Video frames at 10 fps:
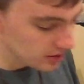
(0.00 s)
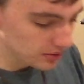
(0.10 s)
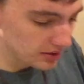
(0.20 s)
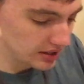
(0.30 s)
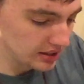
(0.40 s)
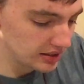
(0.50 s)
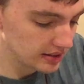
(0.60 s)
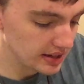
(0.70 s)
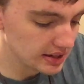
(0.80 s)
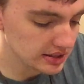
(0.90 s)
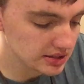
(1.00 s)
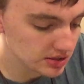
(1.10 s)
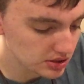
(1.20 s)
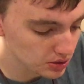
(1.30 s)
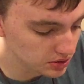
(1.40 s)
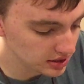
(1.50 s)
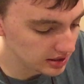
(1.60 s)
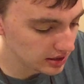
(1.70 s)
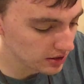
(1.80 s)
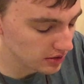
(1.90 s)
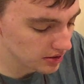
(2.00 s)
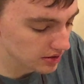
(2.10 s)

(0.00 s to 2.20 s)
I want to get it nice and soaked in here.